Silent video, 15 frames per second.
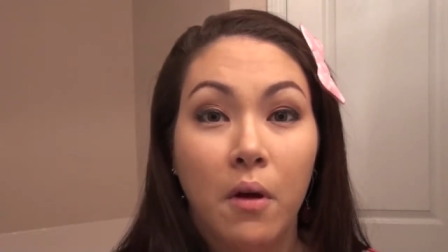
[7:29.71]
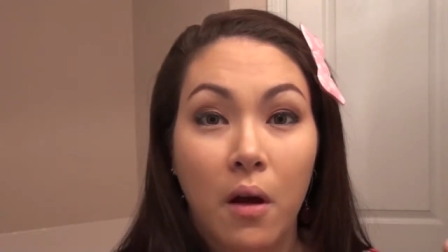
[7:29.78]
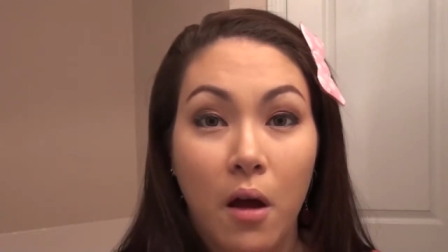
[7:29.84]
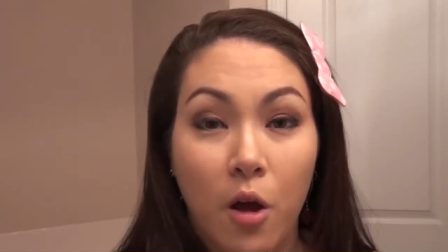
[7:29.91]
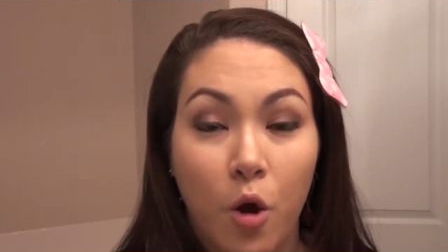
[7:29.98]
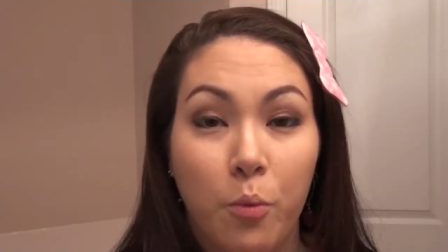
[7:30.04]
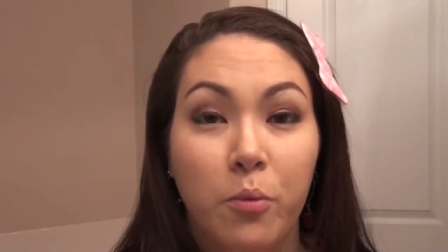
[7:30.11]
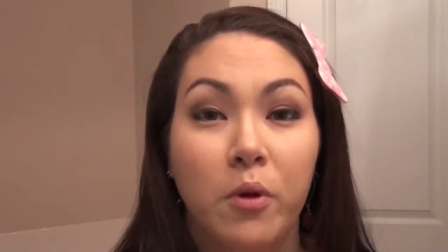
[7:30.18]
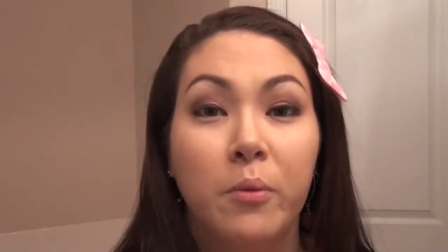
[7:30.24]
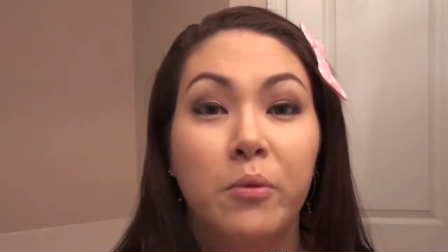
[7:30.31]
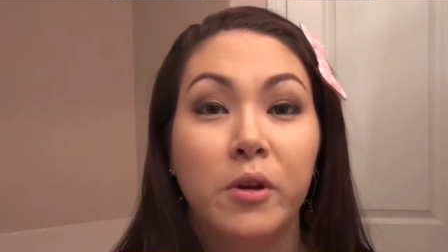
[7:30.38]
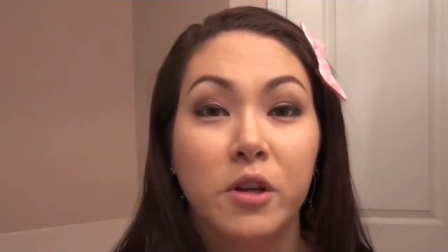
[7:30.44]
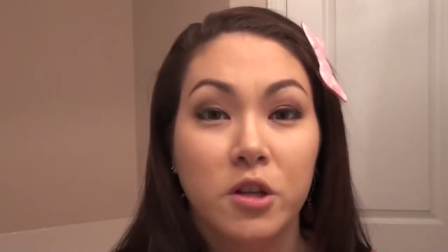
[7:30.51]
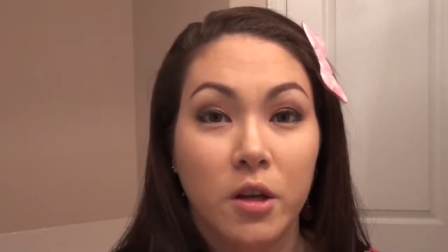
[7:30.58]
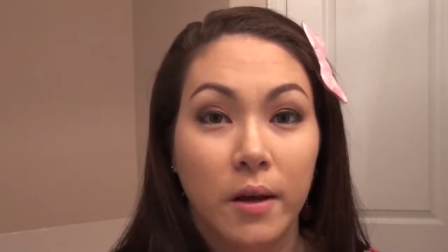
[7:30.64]
I hope you
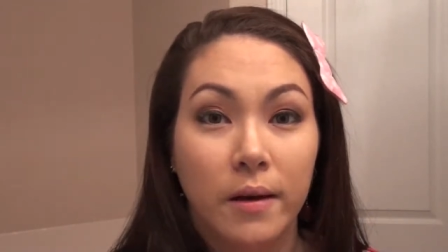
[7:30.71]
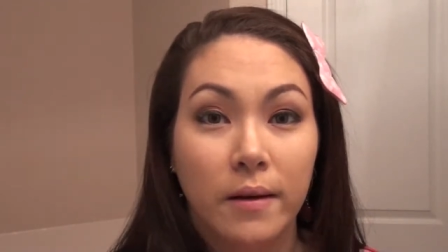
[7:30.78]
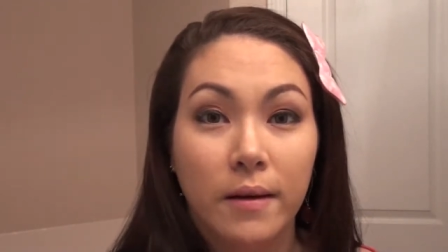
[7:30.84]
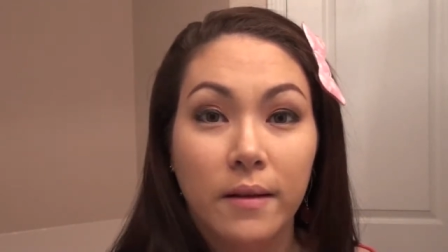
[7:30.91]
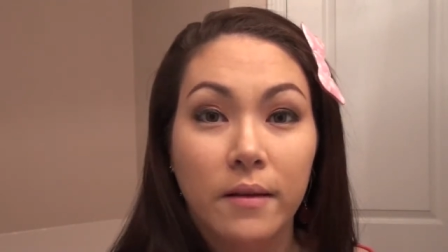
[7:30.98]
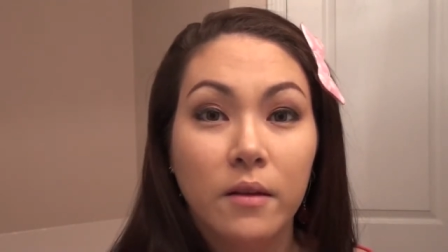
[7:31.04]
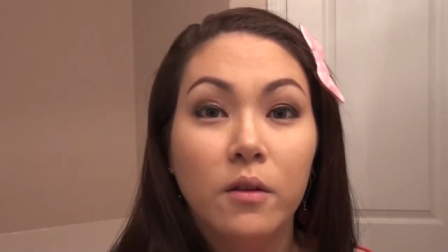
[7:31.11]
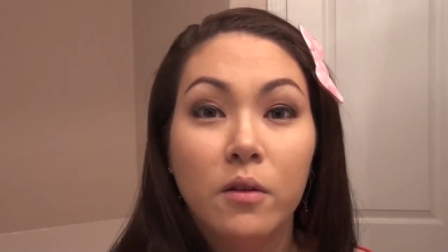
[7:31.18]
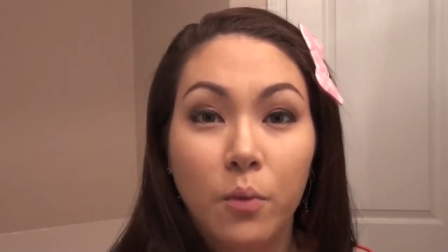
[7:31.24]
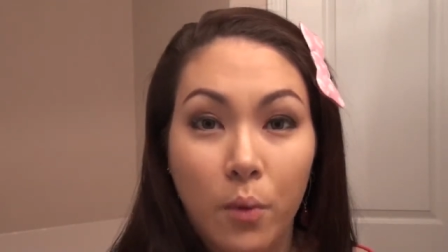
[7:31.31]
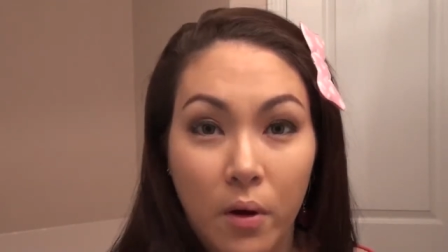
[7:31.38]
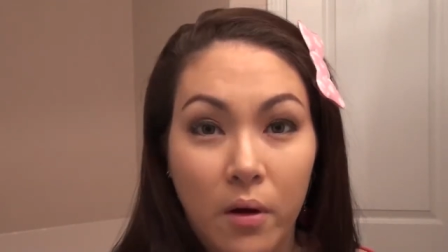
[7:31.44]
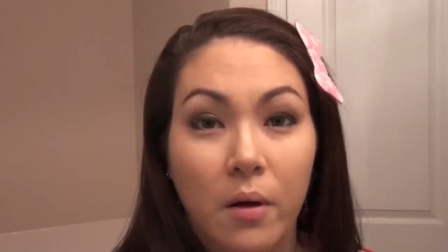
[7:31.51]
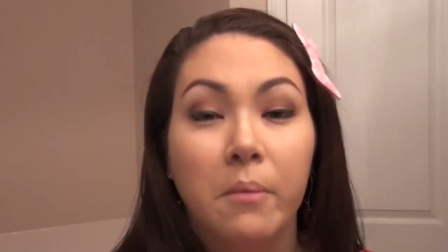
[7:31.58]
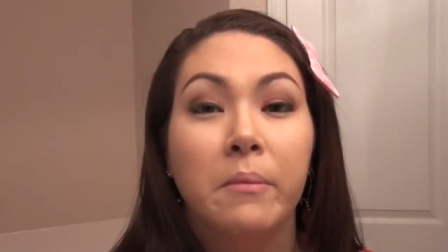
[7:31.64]
appreciate it. You're
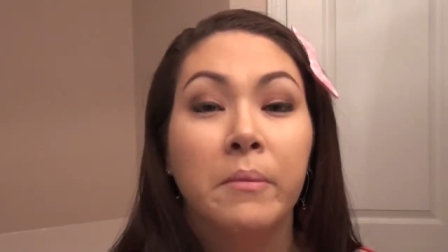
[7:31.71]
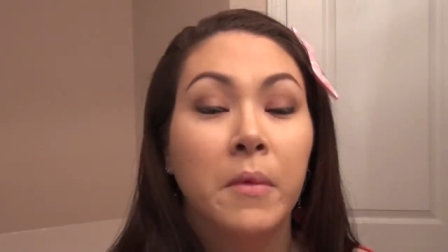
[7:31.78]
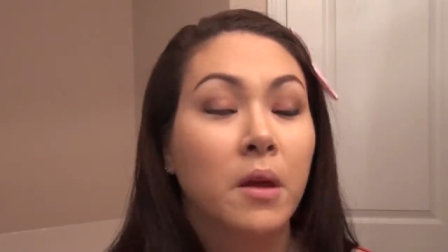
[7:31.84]
welcome.